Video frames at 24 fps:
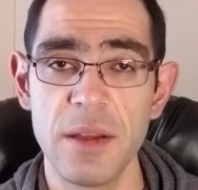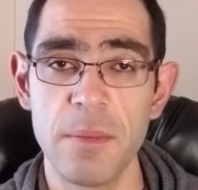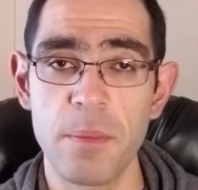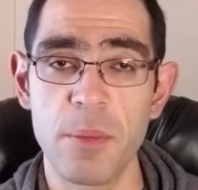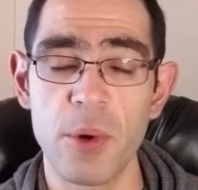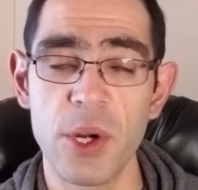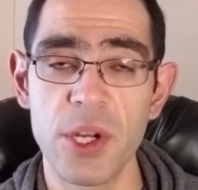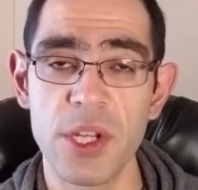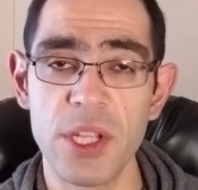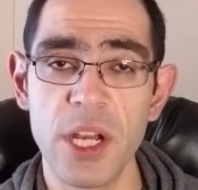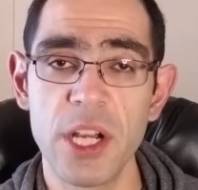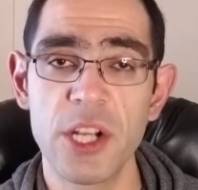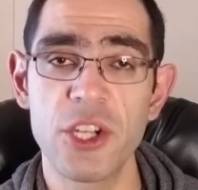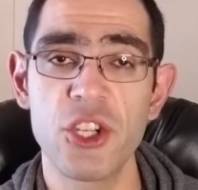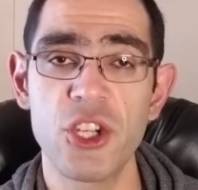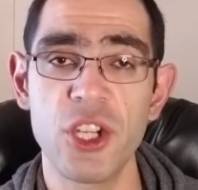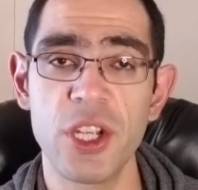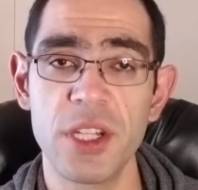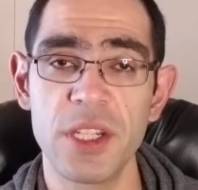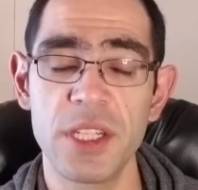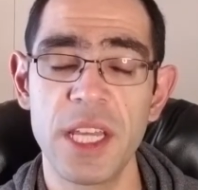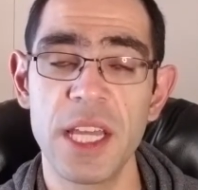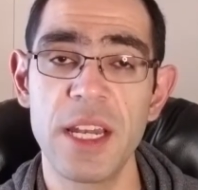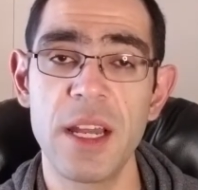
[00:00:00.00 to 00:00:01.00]

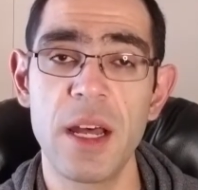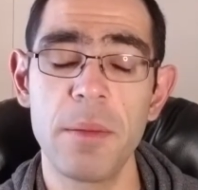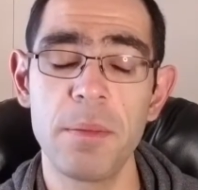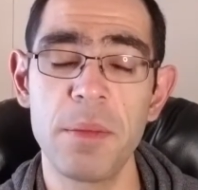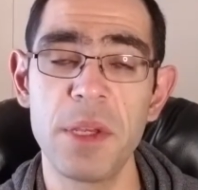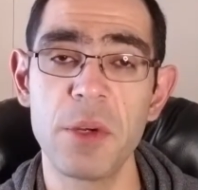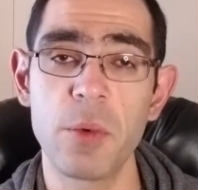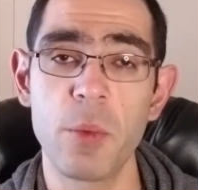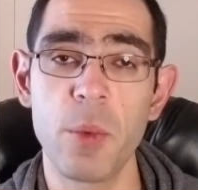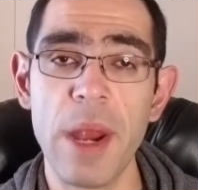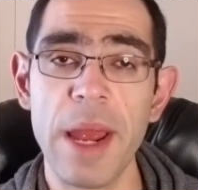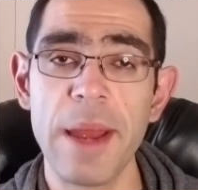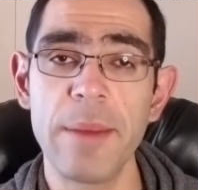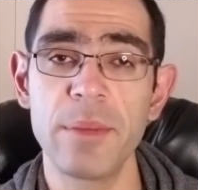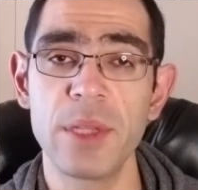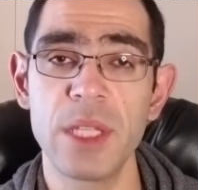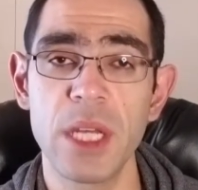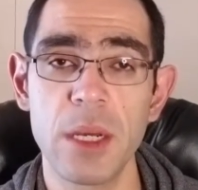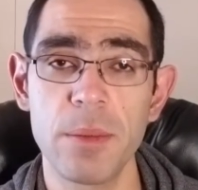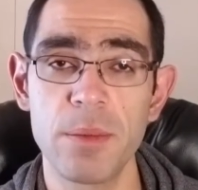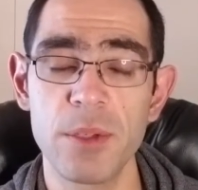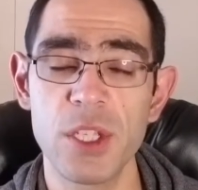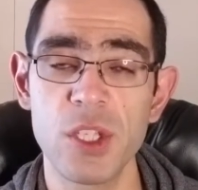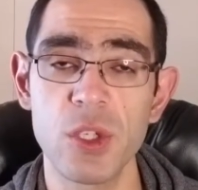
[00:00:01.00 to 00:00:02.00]
production cannot be ramped
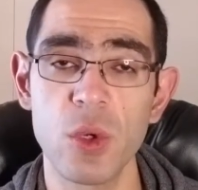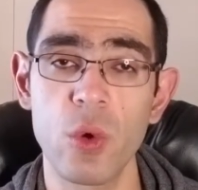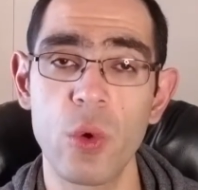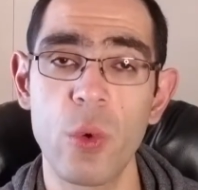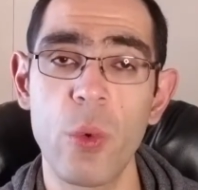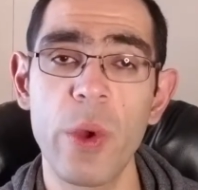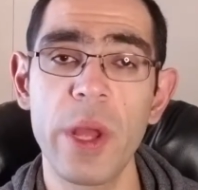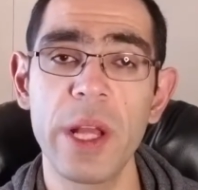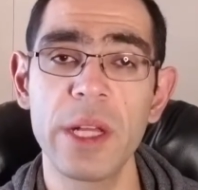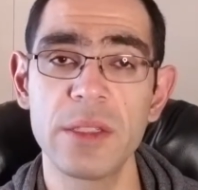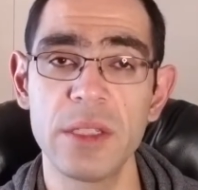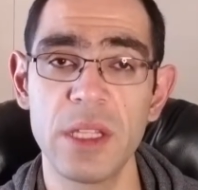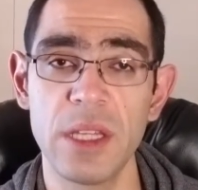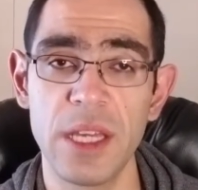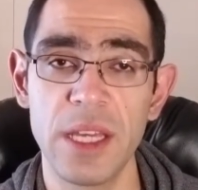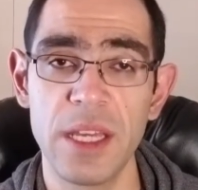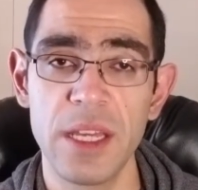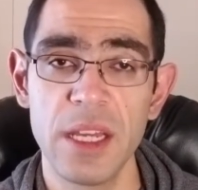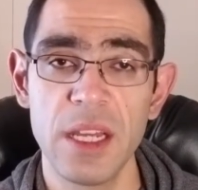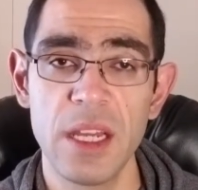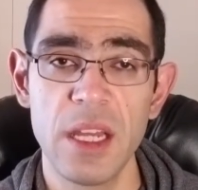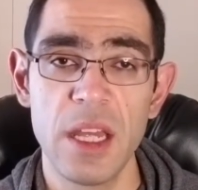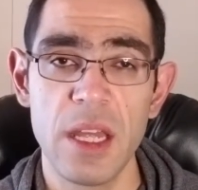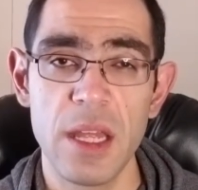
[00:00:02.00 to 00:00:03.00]
up so
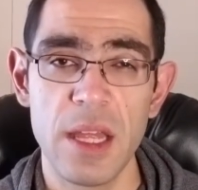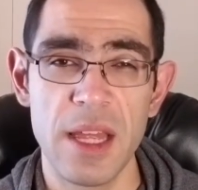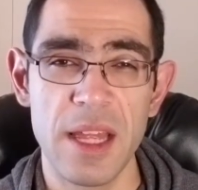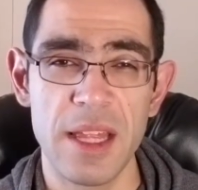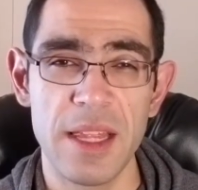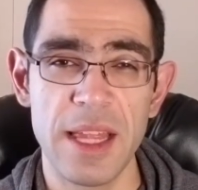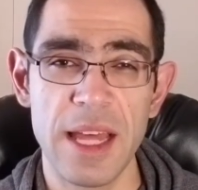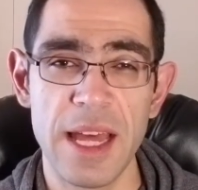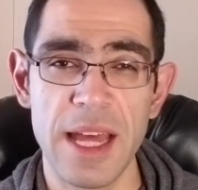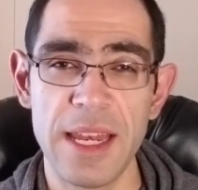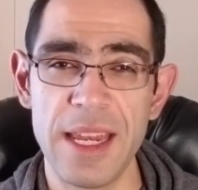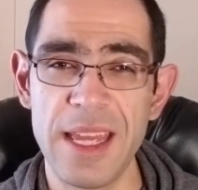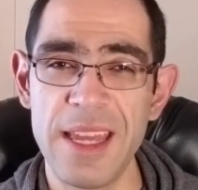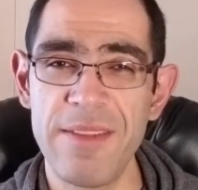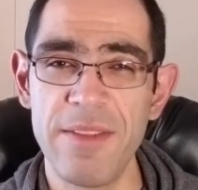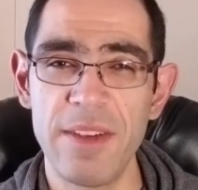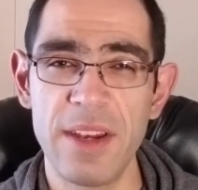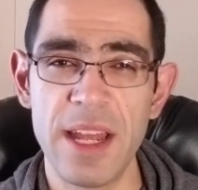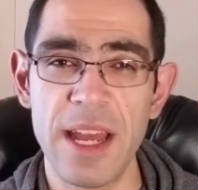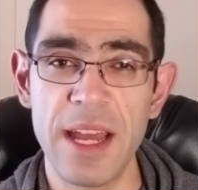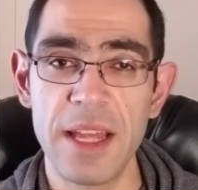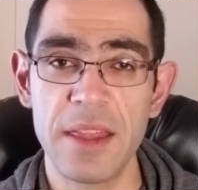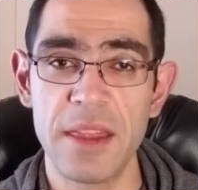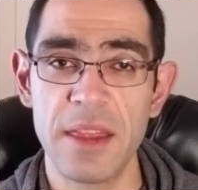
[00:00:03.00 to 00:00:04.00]
quickly uh, that
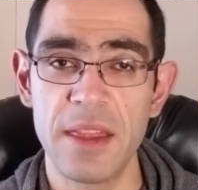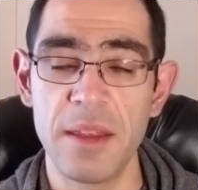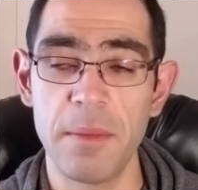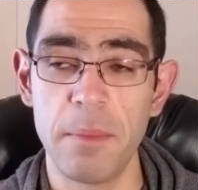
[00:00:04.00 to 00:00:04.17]
even at the